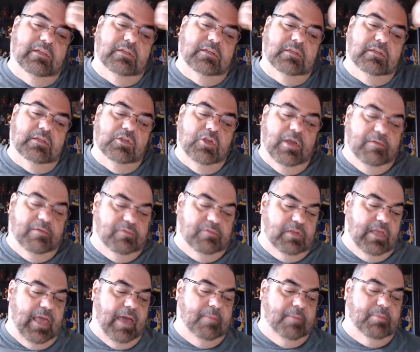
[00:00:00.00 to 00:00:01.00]
you have to
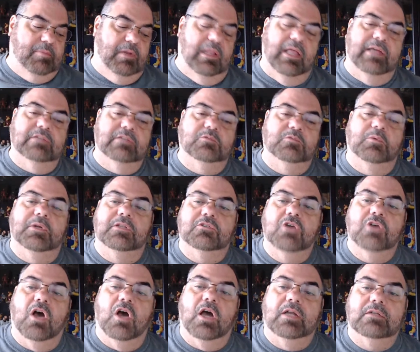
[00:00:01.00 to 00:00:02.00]
capitalize when it's
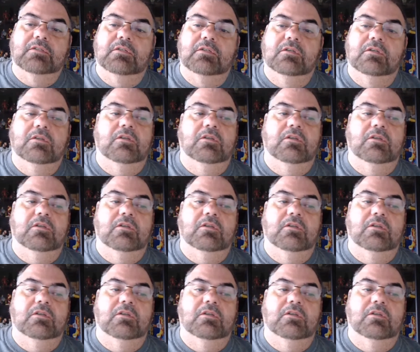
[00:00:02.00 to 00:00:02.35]
hot.